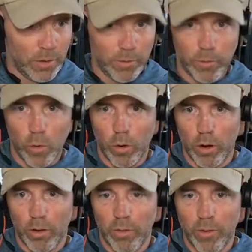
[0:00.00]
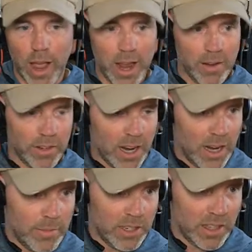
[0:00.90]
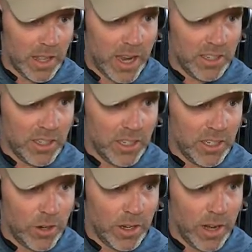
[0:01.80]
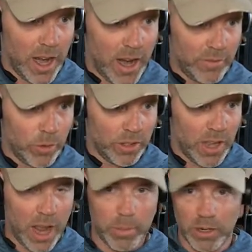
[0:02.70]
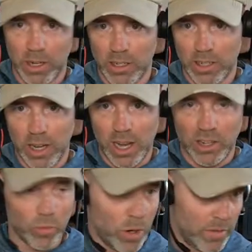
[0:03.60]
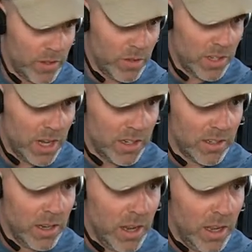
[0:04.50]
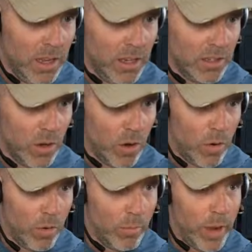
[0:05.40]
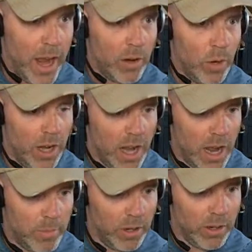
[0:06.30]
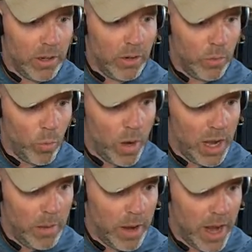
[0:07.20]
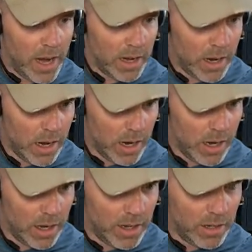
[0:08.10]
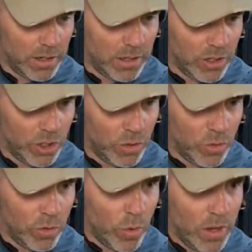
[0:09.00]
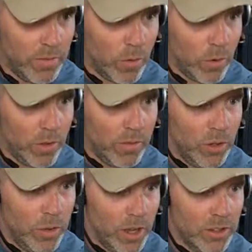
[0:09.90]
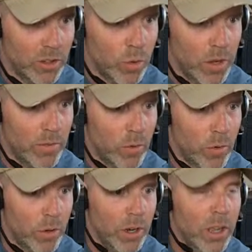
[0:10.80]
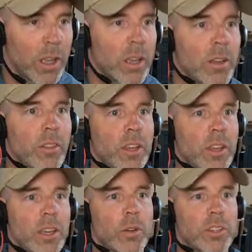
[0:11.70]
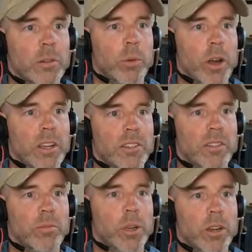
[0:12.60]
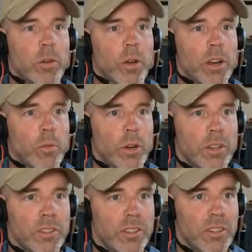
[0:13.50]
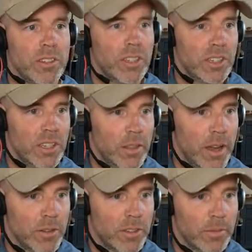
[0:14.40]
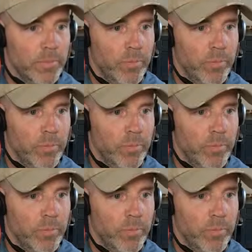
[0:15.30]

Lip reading: 4, 5 times in the last year and a half where that happened, and today is one of those days. So back when it happened, way back on June 24th of 2024, the closing price of Bitcoin was 60,000.